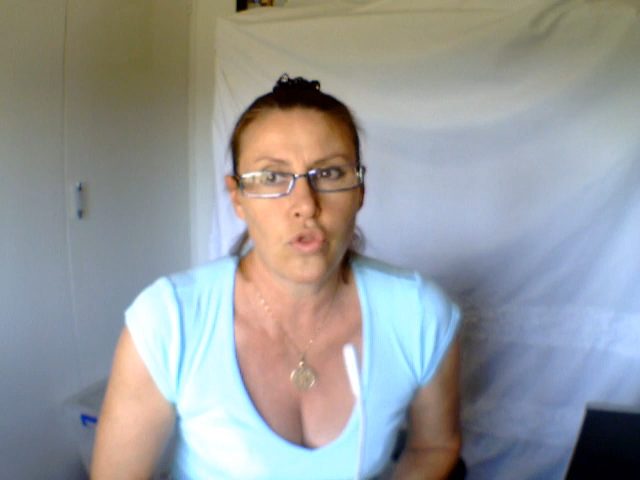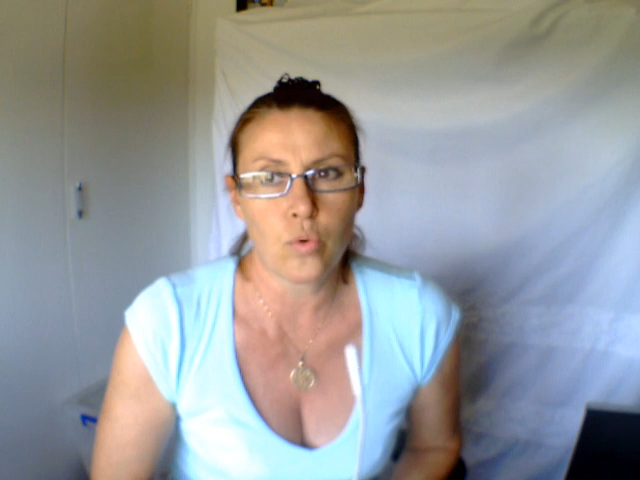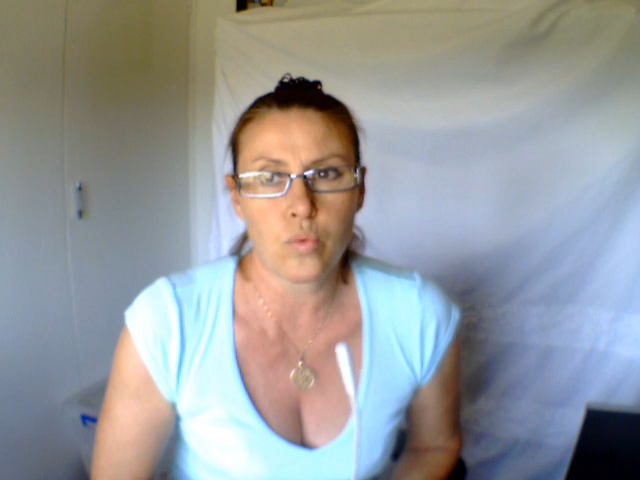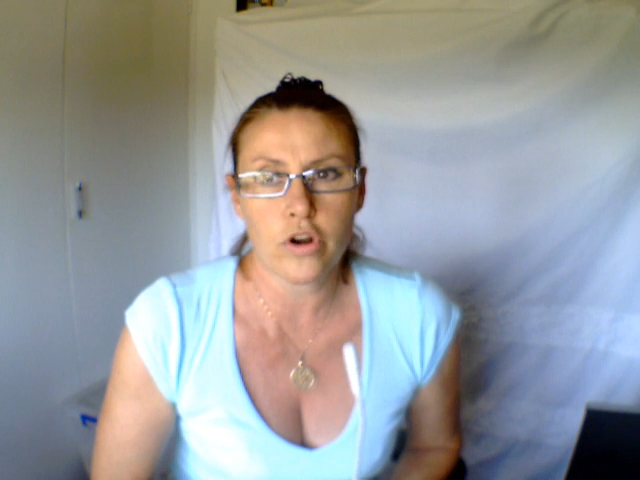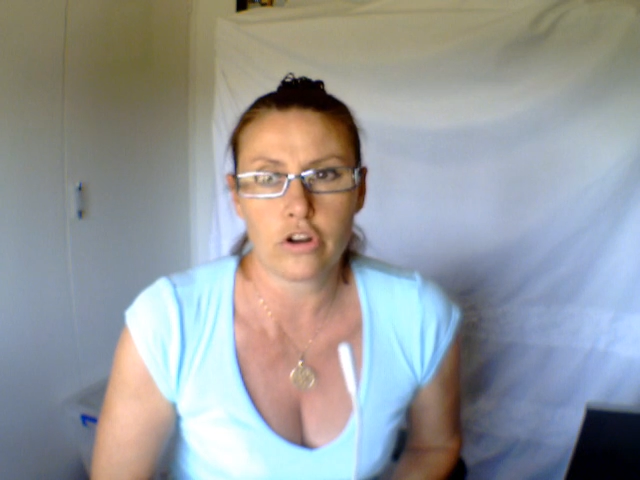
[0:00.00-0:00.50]
The
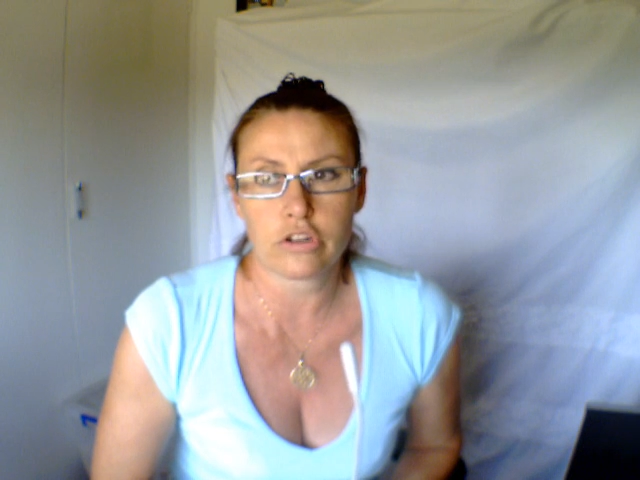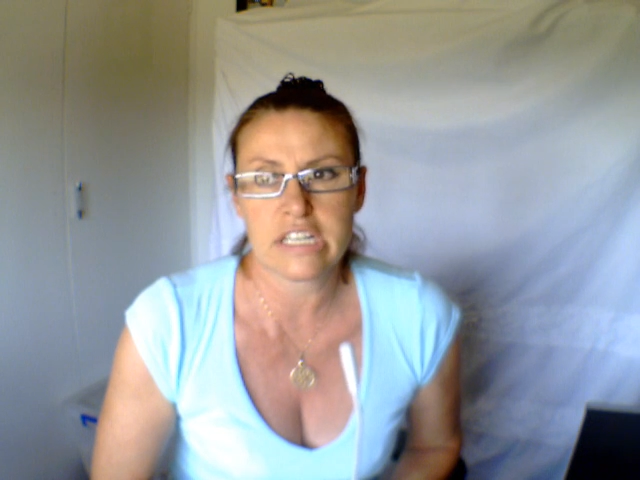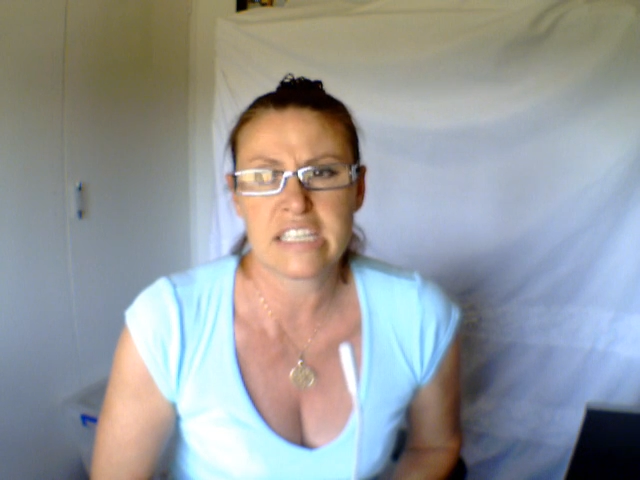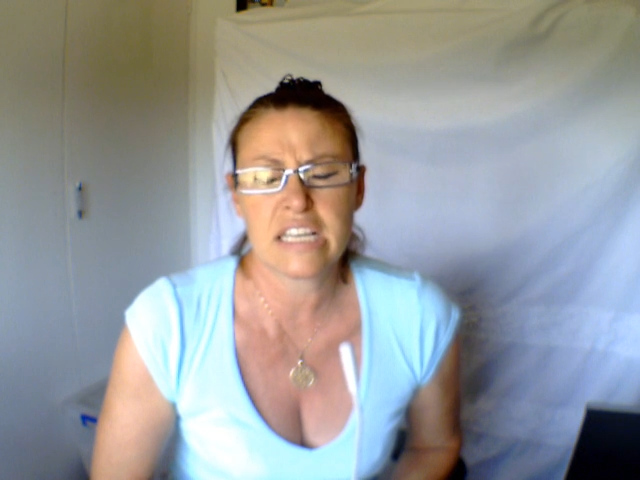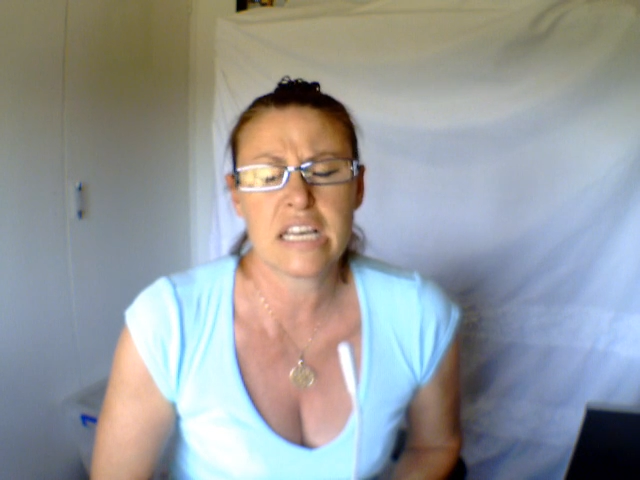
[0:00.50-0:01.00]
world
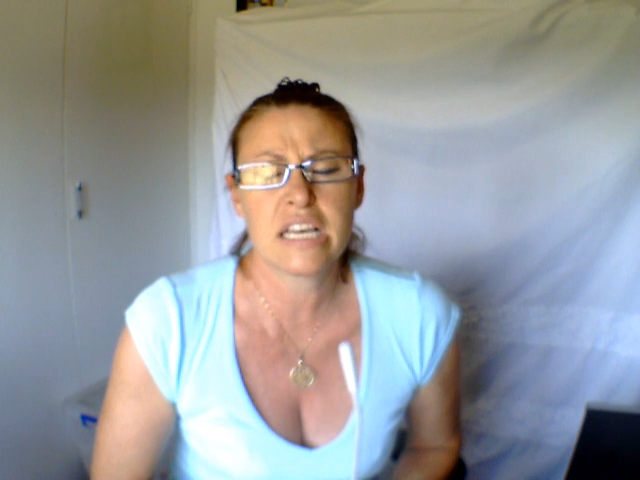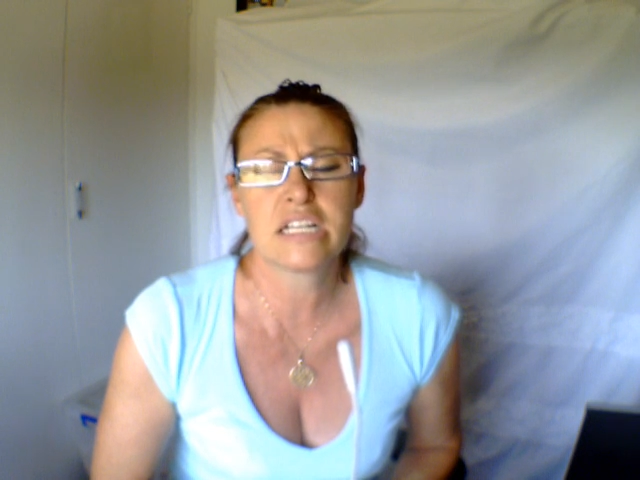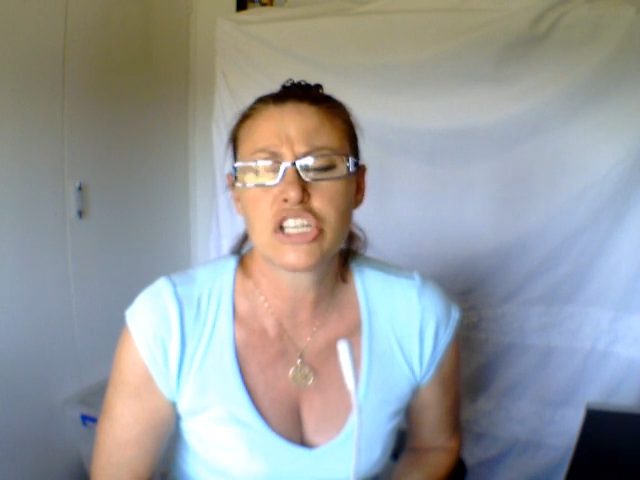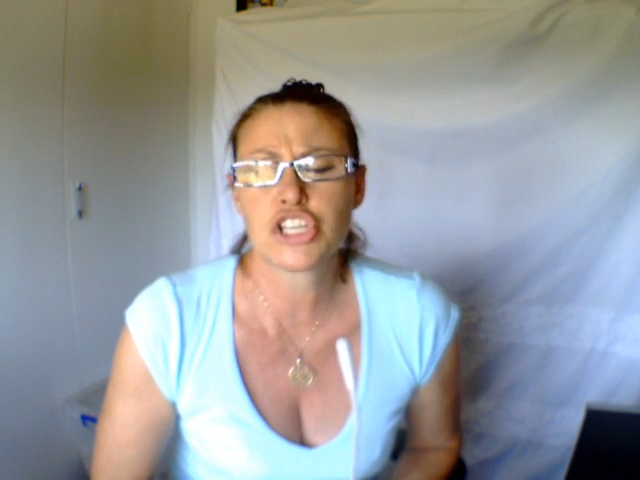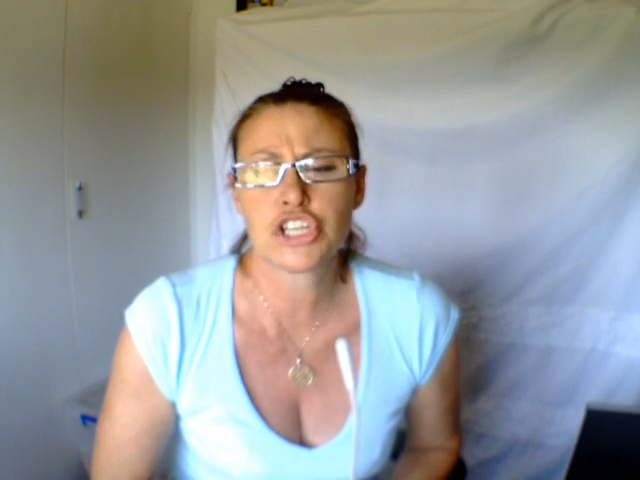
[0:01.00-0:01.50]
is
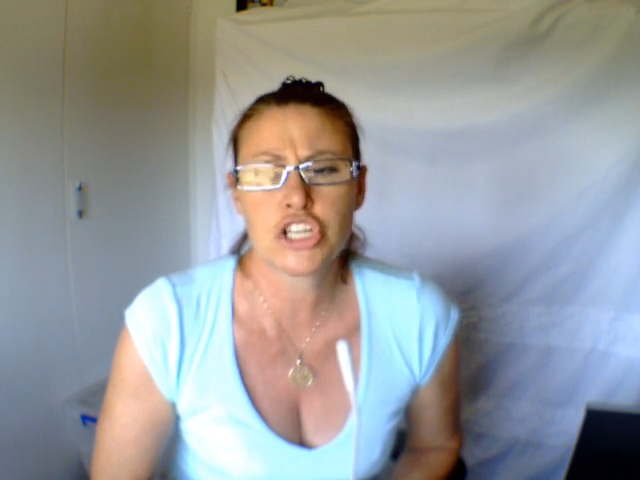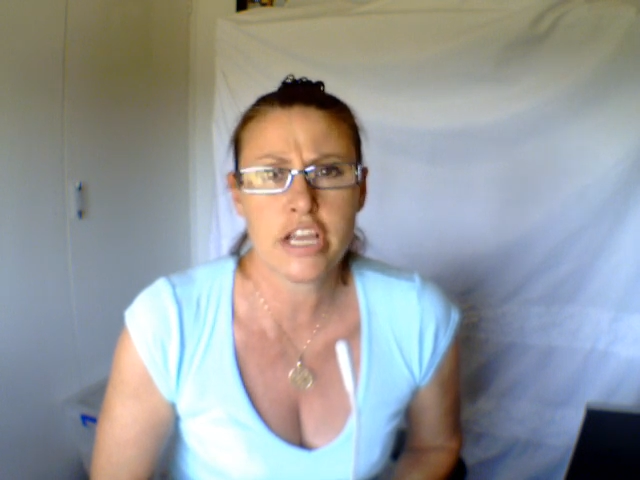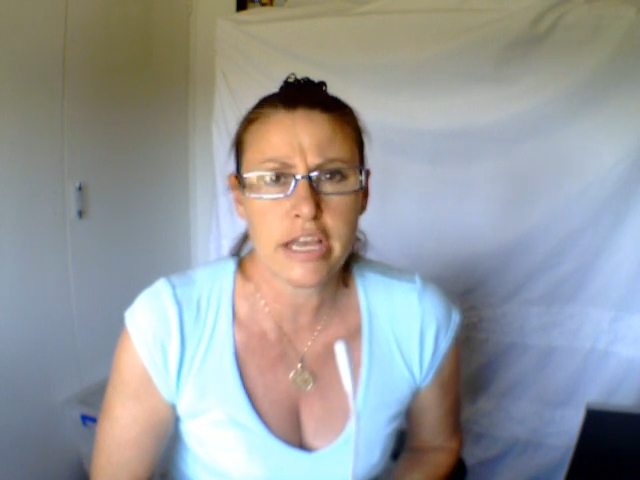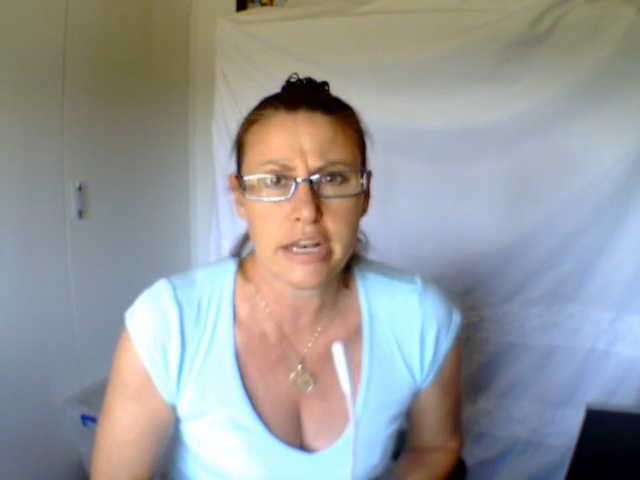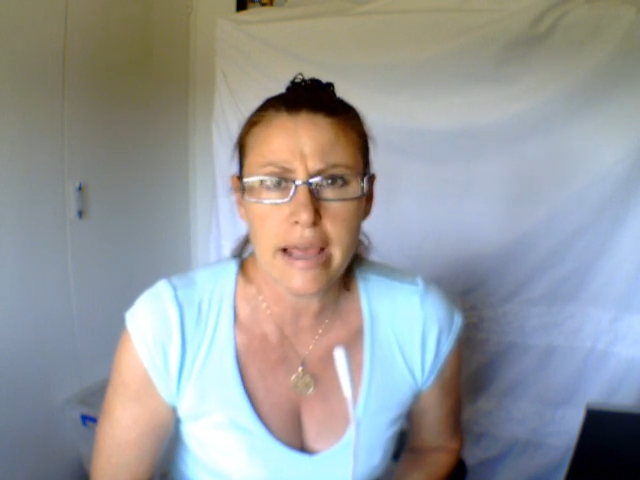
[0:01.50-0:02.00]
in shit,